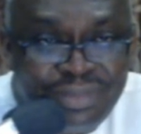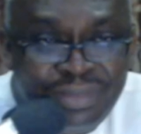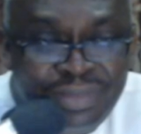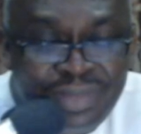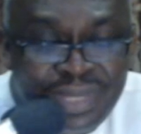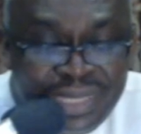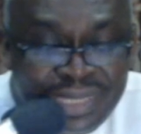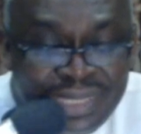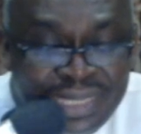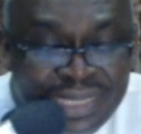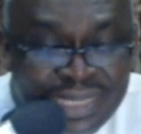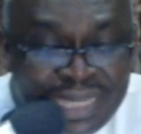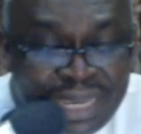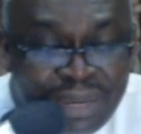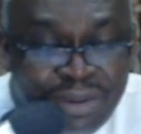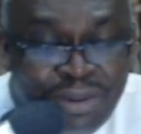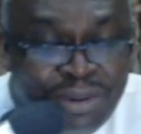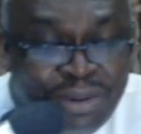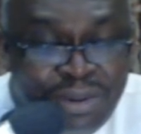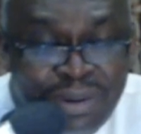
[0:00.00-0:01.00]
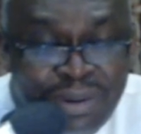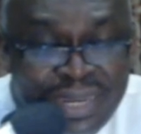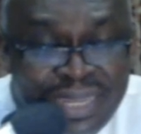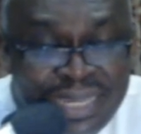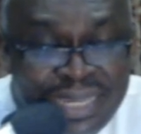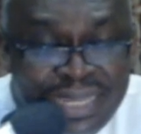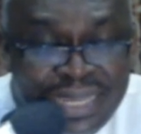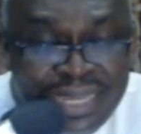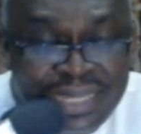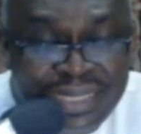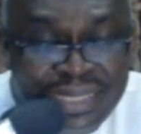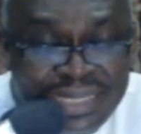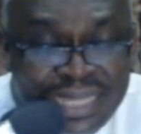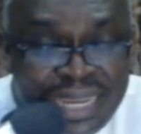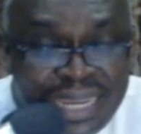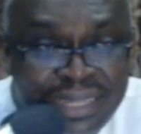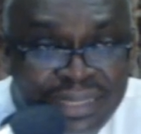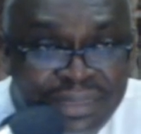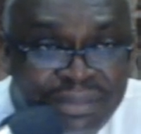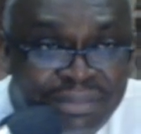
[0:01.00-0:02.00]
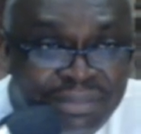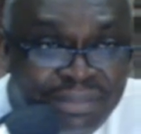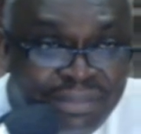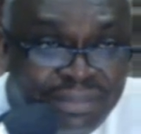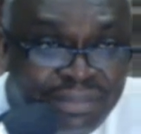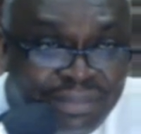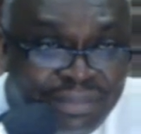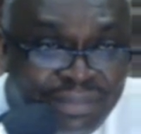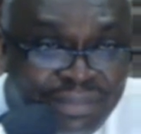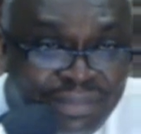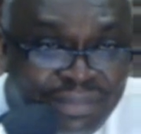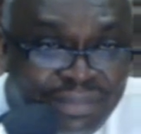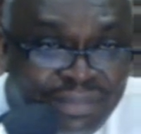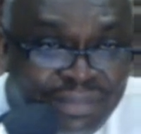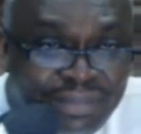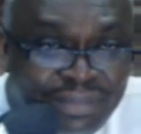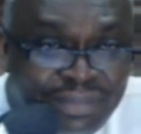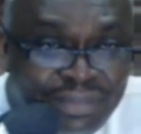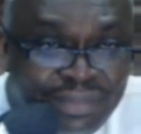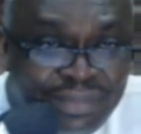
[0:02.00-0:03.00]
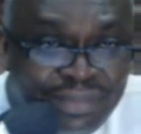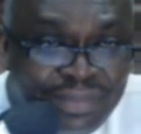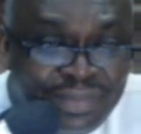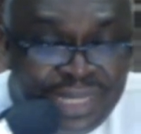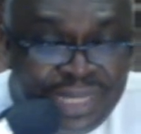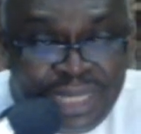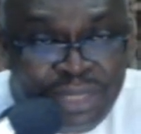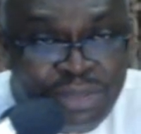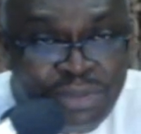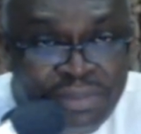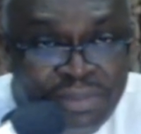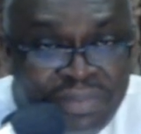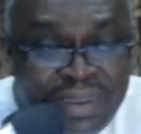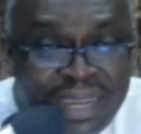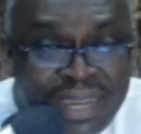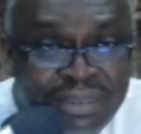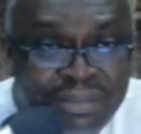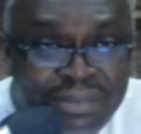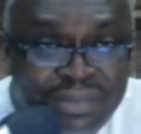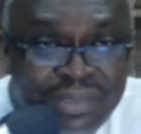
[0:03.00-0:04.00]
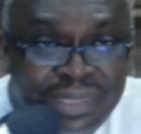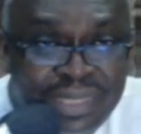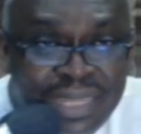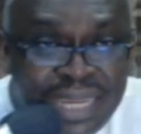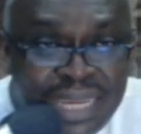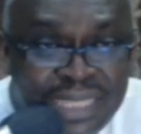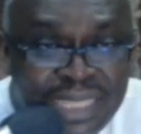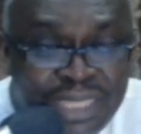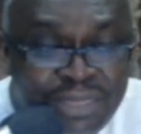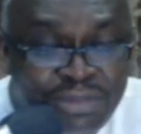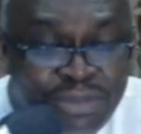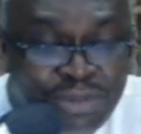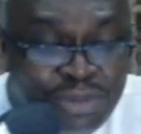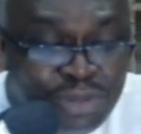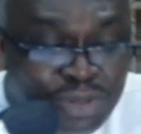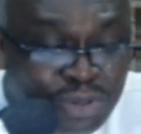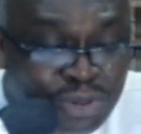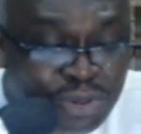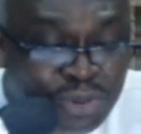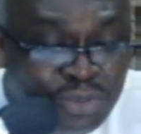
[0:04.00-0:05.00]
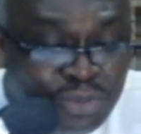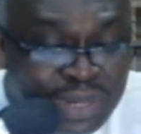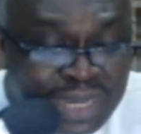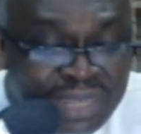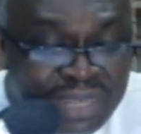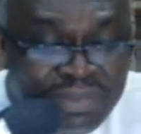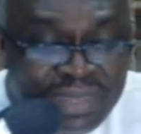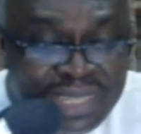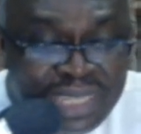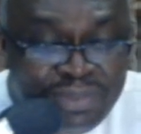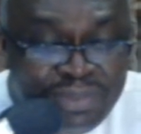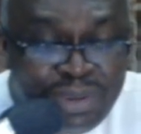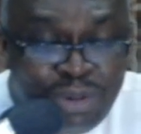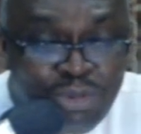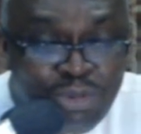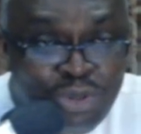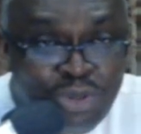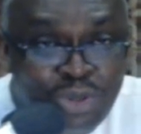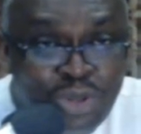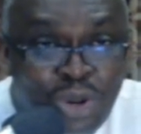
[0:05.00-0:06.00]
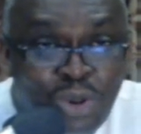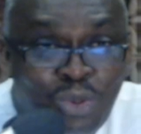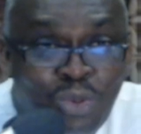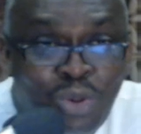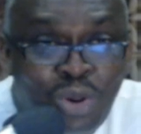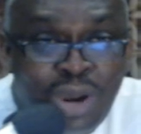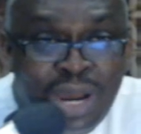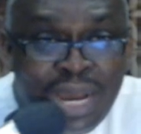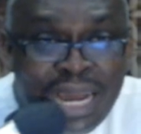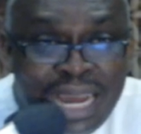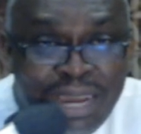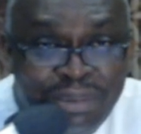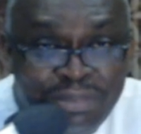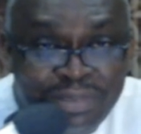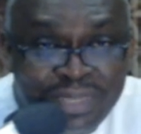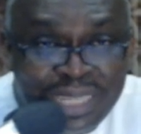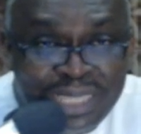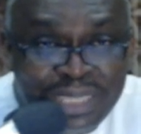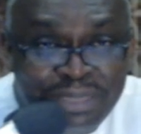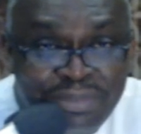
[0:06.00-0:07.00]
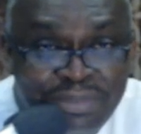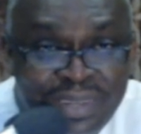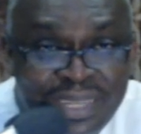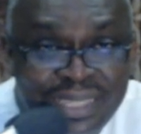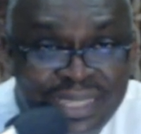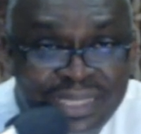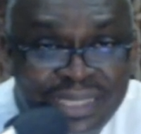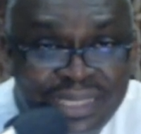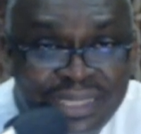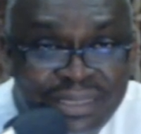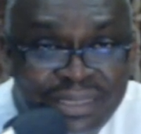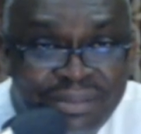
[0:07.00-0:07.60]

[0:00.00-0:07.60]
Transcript: This is 2 Corinthians 10, 3 to 5. And even though we live in the flesh, we do not war after the flesh.